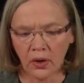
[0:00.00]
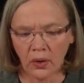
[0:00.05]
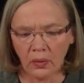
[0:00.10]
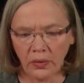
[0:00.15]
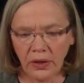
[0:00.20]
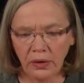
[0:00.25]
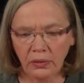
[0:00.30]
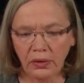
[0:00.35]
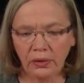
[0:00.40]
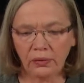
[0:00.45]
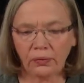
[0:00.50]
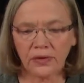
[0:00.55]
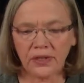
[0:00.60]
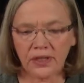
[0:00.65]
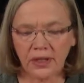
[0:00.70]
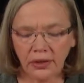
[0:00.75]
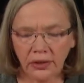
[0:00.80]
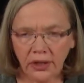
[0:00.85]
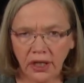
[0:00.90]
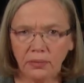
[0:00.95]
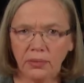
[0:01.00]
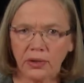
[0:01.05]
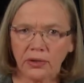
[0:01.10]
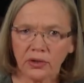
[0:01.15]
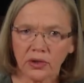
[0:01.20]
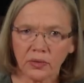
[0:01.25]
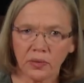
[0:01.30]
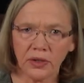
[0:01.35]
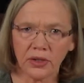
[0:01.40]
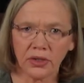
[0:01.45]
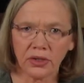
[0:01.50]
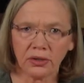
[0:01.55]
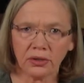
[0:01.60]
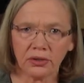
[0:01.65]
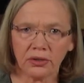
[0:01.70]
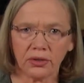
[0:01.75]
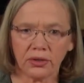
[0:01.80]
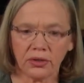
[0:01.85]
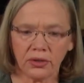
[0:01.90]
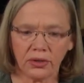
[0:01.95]
We went slowly because we
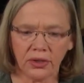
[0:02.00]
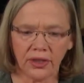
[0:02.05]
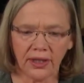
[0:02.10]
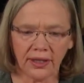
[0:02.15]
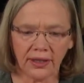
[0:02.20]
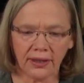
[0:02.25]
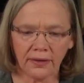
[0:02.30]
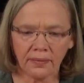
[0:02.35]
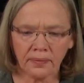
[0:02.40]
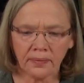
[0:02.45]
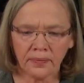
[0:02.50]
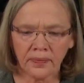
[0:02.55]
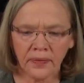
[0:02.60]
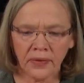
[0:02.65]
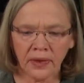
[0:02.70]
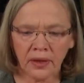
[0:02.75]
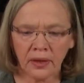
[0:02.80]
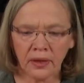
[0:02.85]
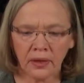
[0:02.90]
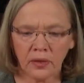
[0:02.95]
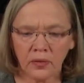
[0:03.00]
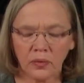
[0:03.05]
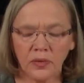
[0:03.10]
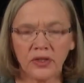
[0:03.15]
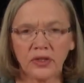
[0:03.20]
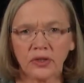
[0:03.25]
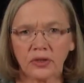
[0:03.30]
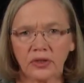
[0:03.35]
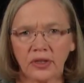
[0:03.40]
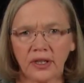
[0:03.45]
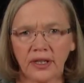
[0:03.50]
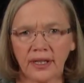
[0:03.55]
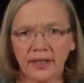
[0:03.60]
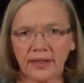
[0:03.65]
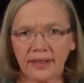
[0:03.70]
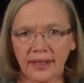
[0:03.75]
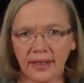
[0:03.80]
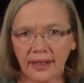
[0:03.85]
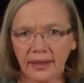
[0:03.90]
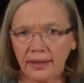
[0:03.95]
started her young. We started our
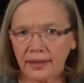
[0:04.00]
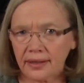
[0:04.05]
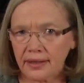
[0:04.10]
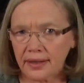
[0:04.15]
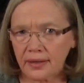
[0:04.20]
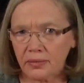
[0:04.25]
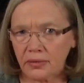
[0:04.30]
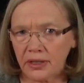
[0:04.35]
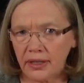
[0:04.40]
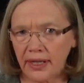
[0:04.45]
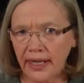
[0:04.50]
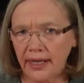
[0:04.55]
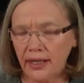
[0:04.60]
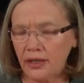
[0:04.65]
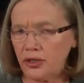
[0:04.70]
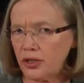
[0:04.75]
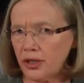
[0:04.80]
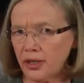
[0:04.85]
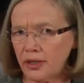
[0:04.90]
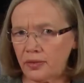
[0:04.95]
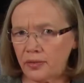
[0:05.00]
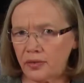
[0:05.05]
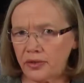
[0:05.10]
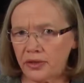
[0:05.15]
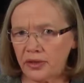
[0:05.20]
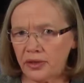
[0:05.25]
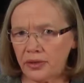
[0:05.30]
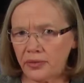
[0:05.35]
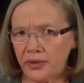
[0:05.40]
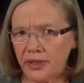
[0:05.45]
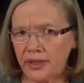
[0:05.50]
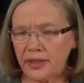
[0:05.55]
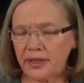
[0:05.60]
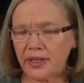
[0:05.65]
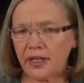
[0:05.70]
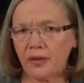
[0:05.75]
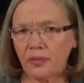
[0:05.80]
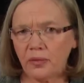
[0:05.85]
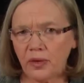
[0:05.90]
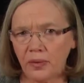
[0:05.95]
son at the similar age, and it wasn't the right
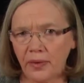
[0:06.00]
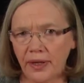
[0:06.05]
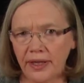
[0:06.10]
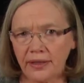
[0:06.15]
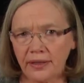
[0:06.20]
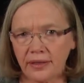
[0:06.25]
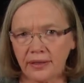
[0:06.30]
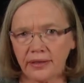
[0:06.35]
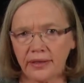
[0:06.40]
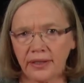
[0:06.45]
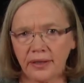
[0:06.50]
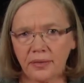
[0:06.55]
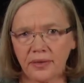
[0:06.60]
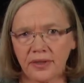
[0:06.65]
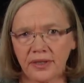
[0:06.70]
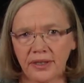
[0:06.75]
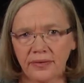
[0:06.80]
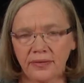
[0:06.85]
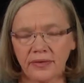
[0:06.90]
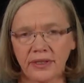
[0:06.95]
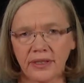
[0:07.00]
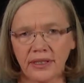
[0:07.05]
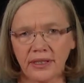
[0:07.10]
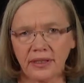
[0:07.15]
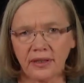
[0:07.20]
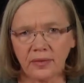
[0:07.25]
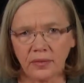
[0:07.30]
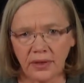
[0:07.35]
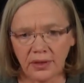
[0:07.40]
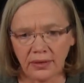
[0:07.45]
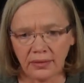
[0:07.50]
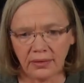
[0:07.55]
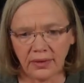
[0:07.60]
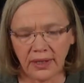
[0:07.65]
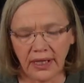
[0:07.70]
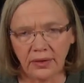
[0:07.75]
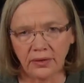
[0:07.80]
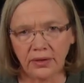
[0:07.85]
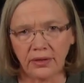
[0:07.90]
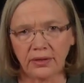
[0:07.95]
time. We waited till he was 17 and we
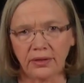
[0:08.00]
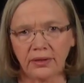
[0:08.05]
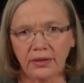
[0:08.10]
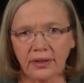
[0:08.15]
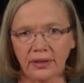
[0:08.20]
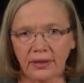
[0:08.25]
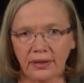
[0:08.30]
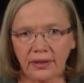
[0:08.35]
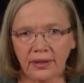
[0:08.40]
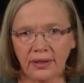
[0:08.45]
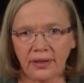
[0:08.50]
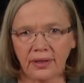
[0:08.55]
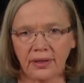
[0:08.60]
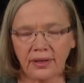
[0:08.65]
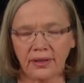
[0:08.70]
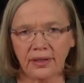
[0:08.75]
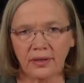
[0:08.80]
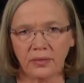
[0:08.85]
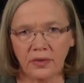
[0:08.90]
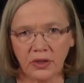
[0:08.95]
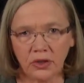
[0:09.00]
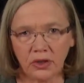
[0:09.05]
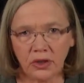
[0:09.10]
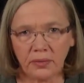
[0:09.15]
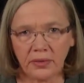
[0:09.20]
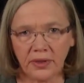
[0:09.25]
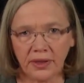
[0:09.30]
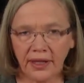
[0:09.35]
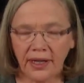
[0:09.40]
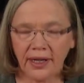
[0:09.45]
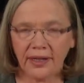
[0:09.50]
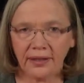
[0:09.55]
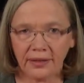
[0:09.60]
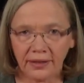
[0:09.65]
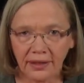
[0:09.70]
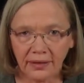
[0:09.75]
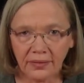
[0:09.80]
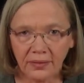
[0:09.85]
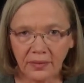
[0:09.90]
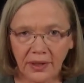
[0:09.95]
carried on, and then we stopped again, and
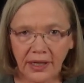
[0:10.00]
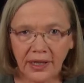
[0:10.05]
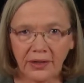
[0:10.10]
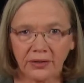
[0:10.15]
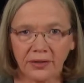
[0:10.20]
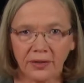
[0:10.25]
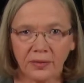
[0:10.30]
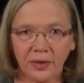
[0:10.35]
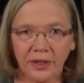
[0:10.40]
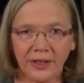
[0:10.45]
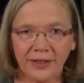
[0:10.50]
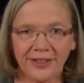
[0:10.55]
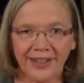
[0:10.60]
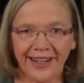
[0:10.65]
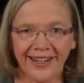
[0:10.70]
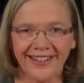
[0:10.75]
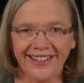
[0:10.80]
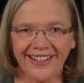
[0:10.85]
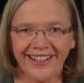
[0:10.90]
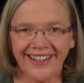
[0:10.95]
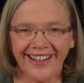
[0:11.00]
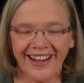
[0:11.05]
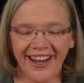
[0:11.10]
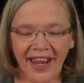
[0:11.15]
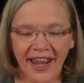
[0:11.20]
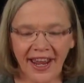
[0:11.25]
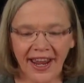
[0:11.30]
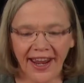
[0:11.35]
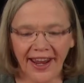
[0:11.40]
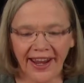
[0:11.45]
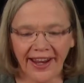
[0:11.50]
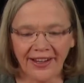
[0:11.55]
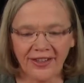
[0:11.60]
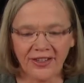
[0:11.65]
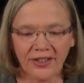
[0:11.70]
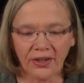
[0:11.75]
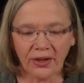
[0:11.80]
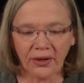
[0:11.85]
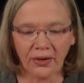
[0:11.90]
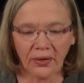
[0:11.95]
then we carried on when he was 18. And
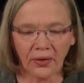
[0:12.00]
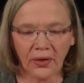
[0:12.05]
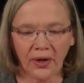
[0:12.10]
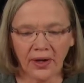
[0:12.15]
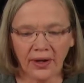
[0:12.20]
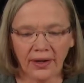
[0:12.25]
so